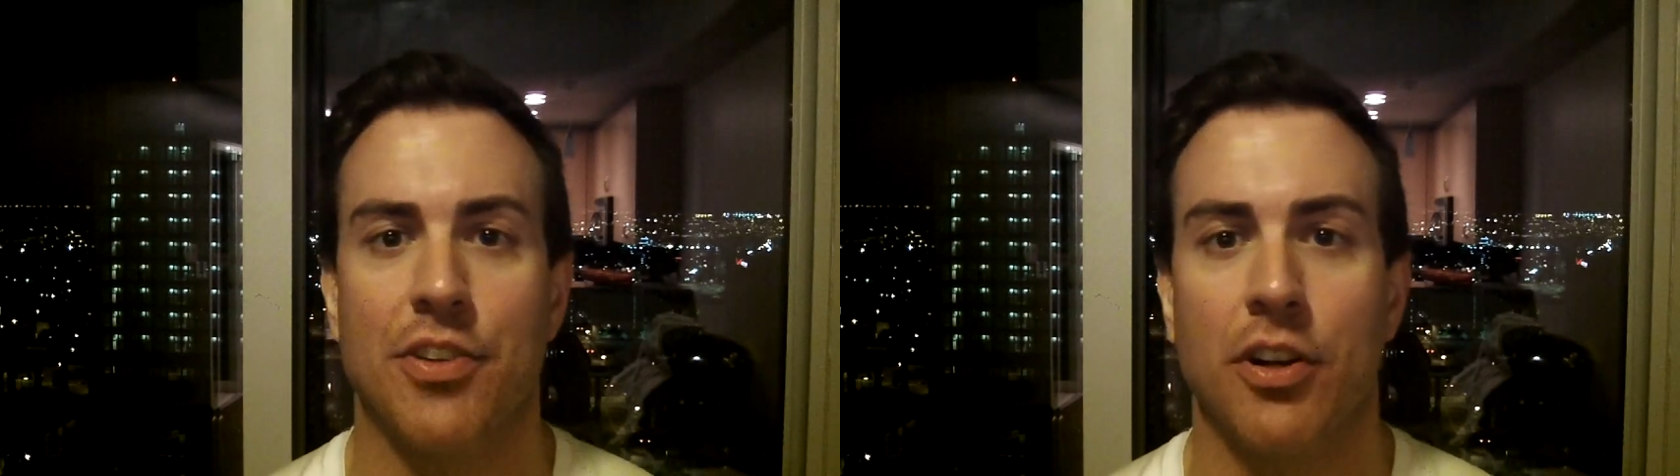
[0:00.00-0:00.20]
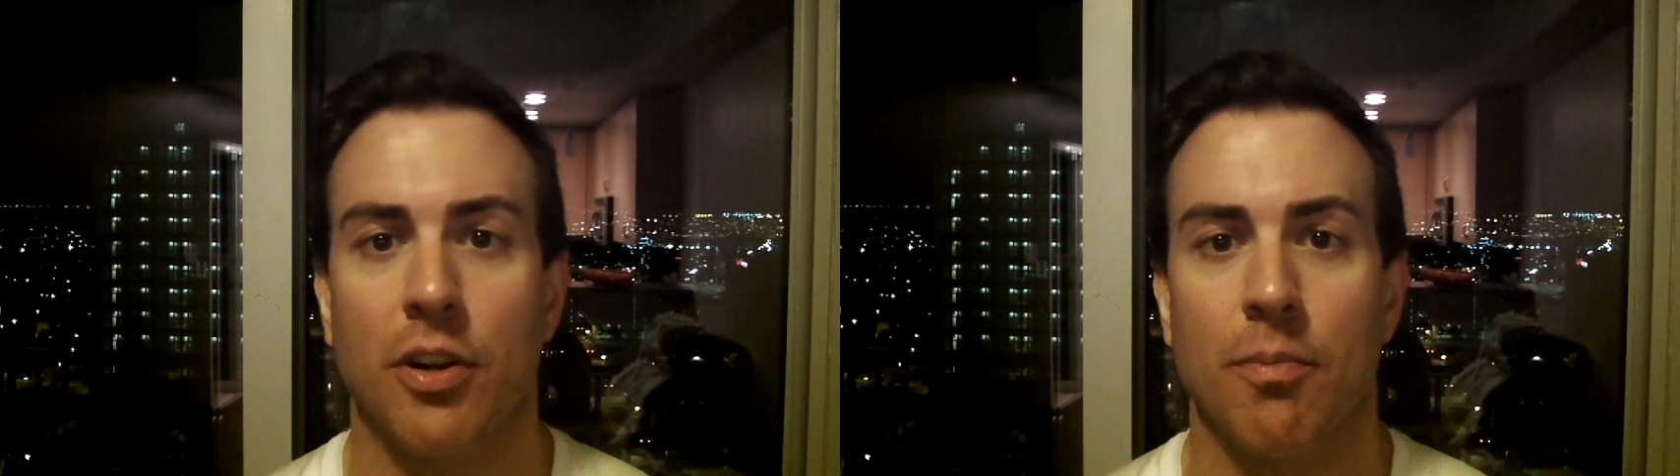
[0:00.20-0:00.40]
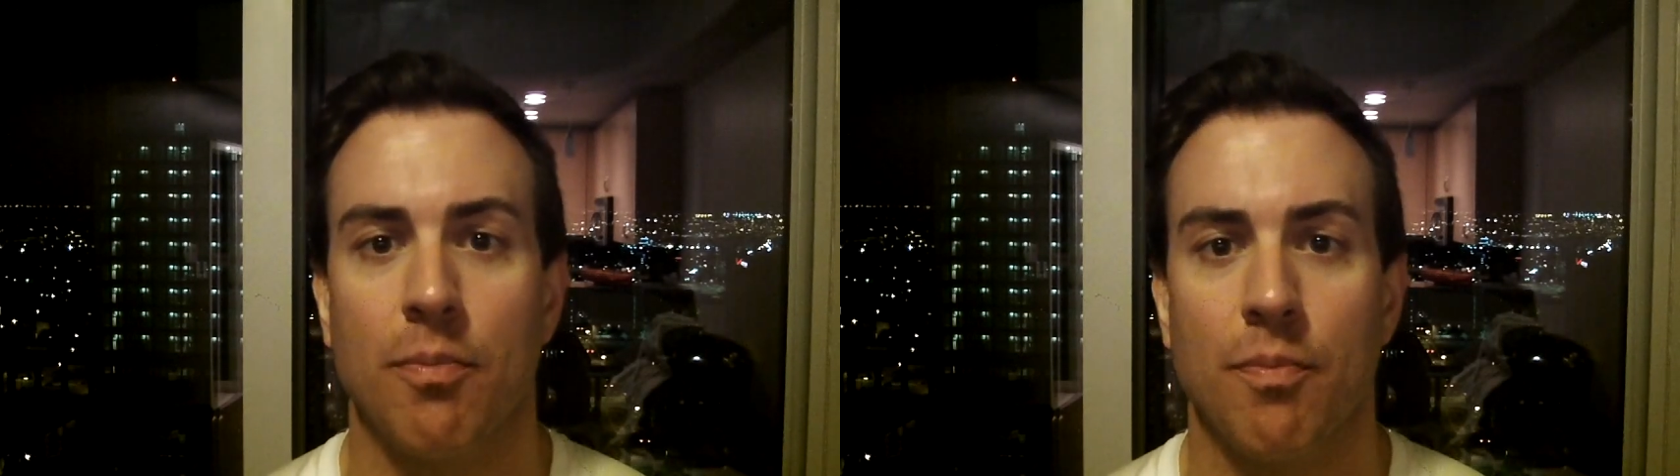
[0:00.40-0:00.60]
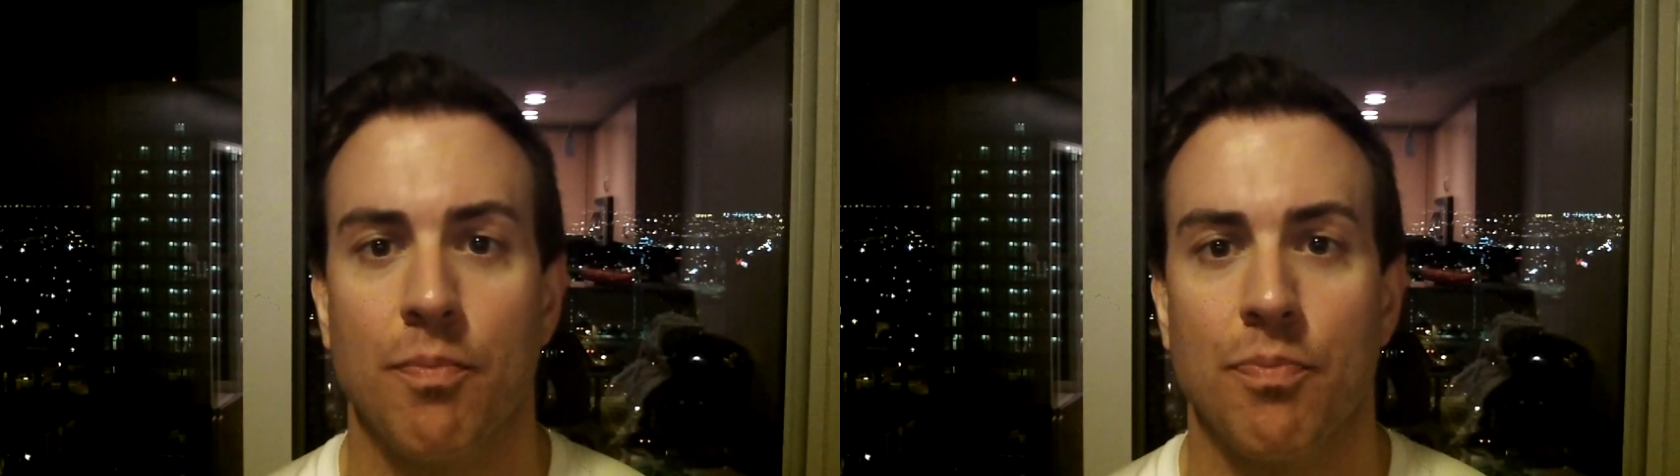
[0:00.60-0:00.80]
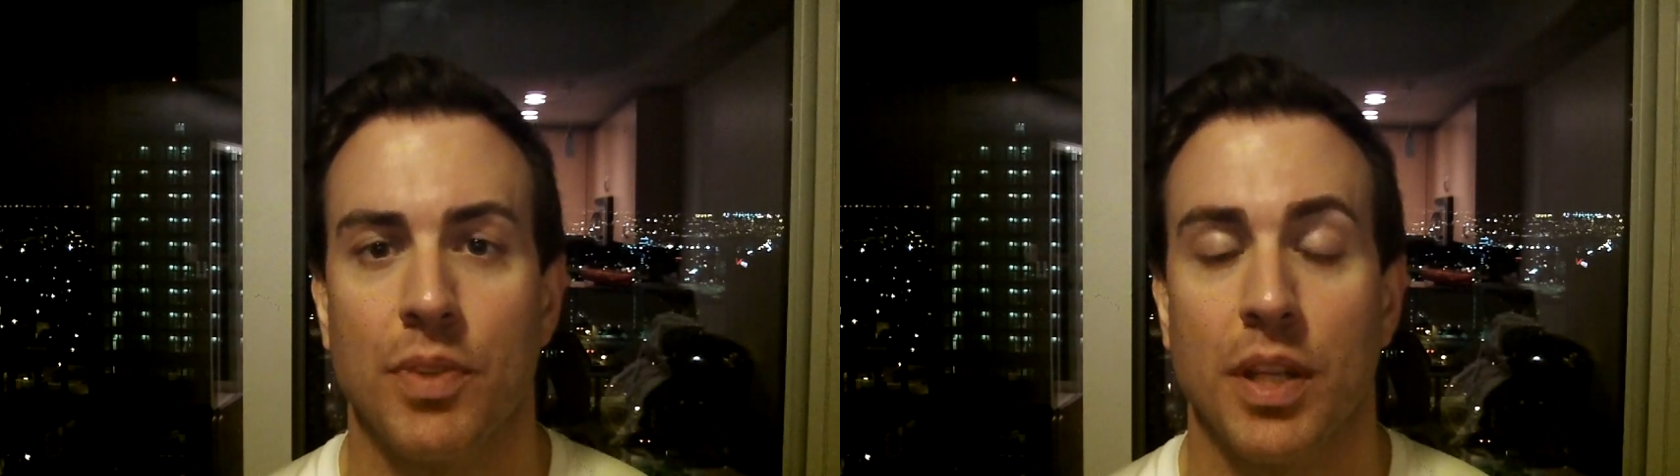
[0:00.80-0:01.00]
term,
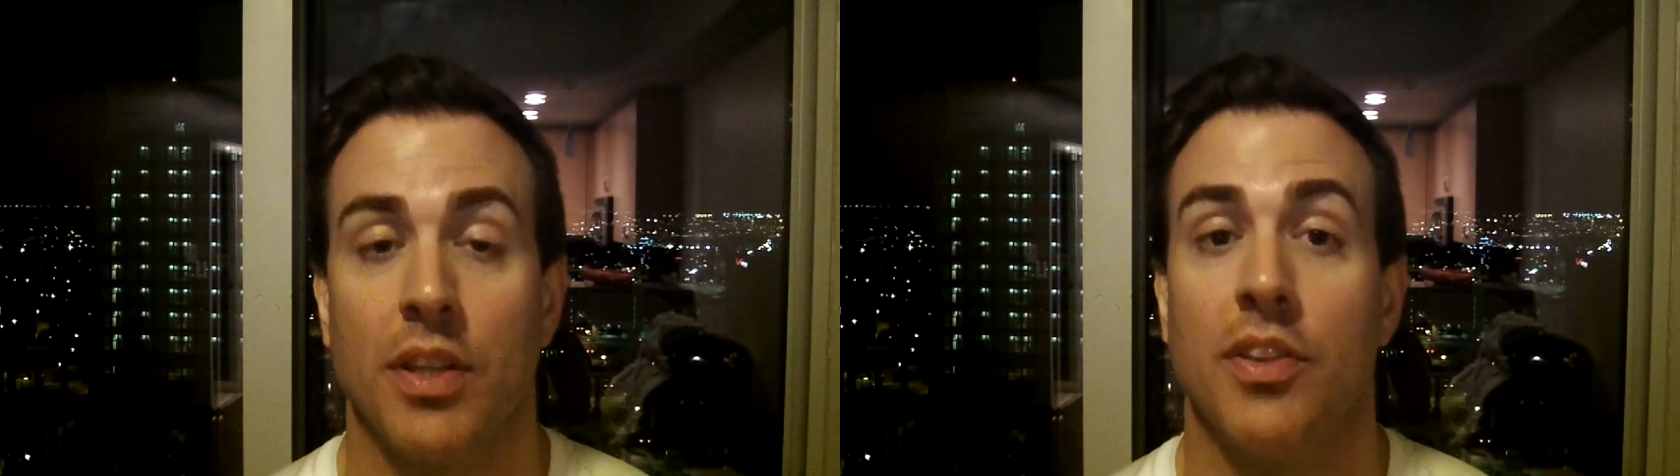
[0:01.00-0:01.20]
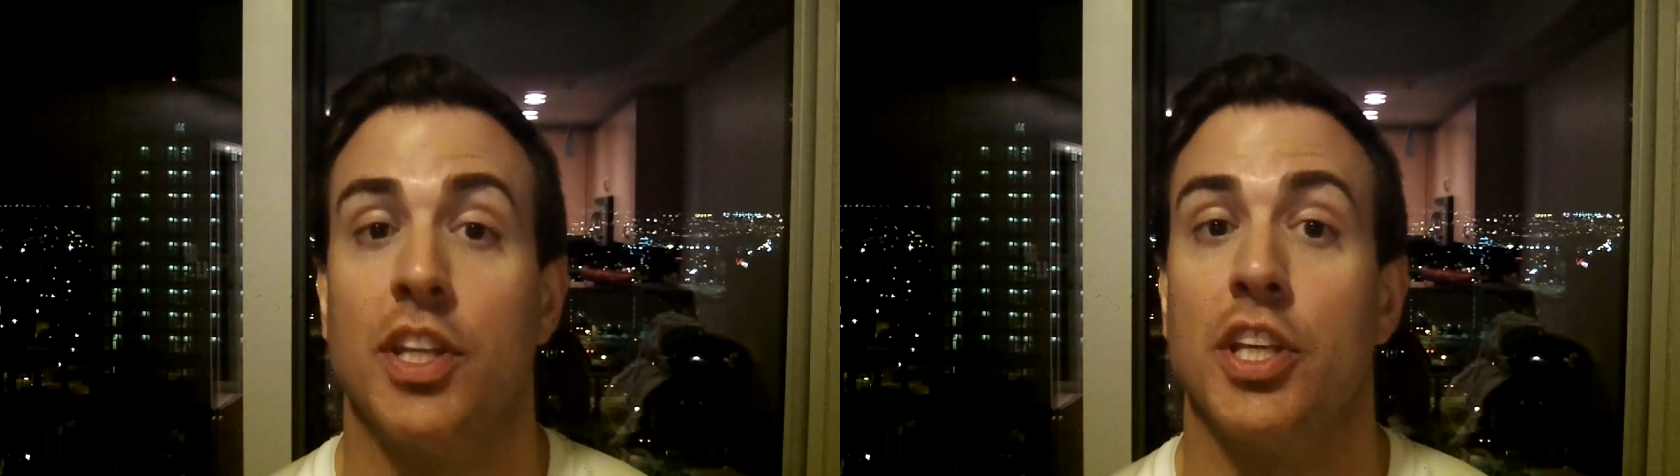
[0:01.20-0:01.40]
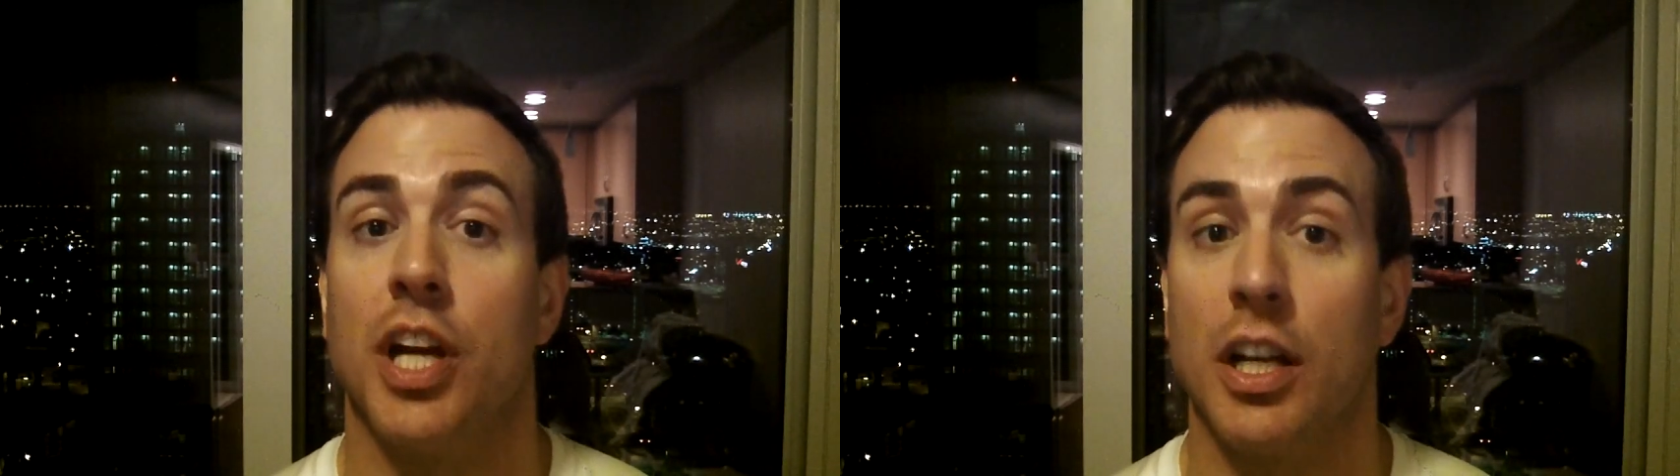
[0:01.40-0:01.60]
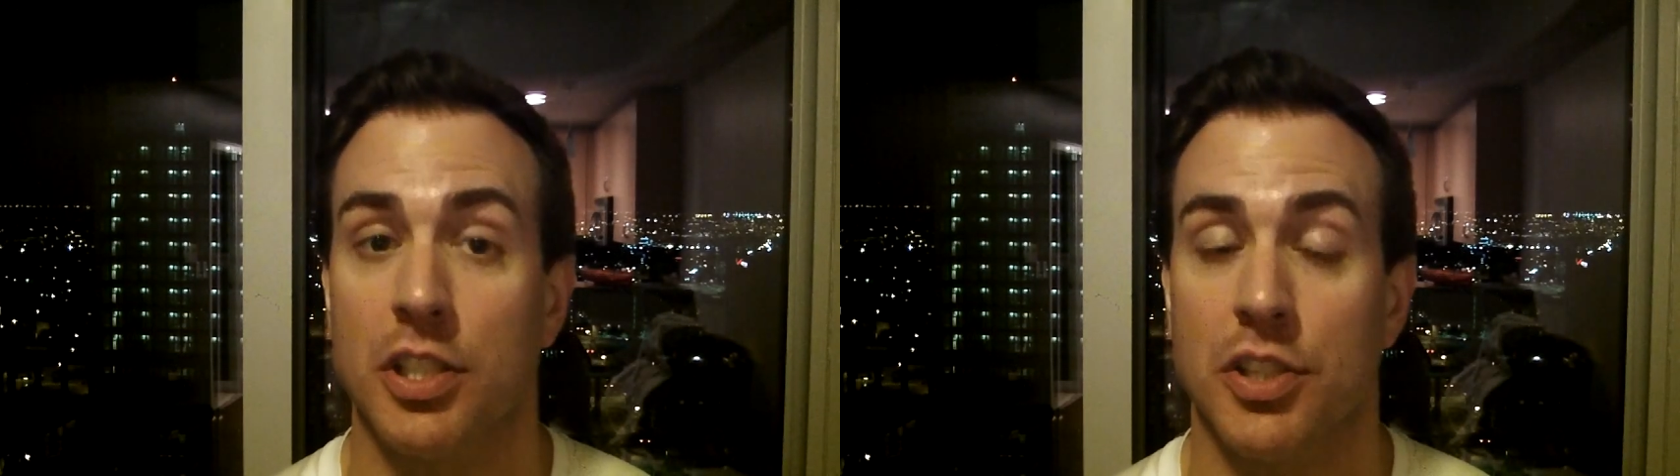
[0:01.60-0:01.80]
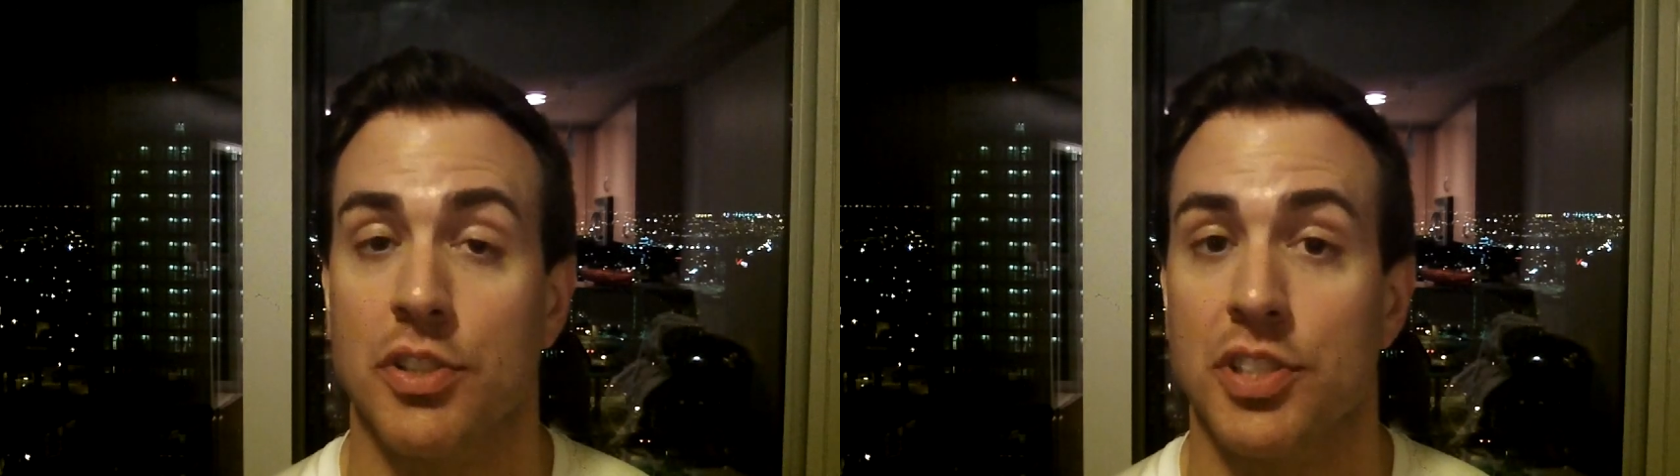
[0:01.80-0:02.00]
the
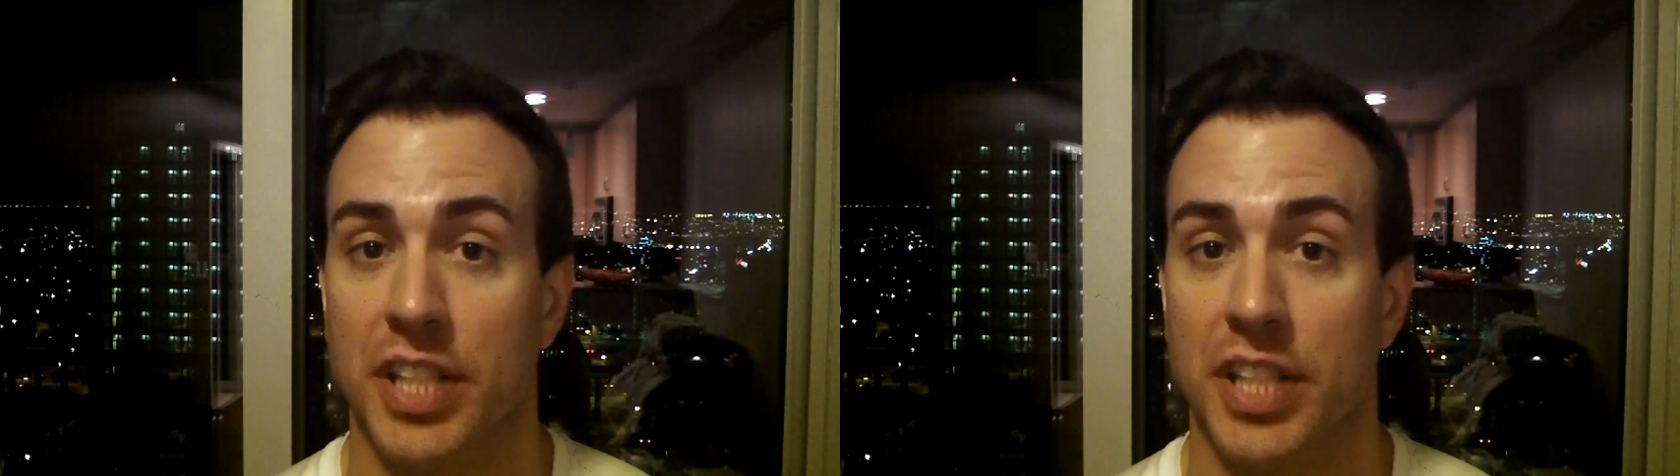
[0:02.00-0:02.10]
youngsters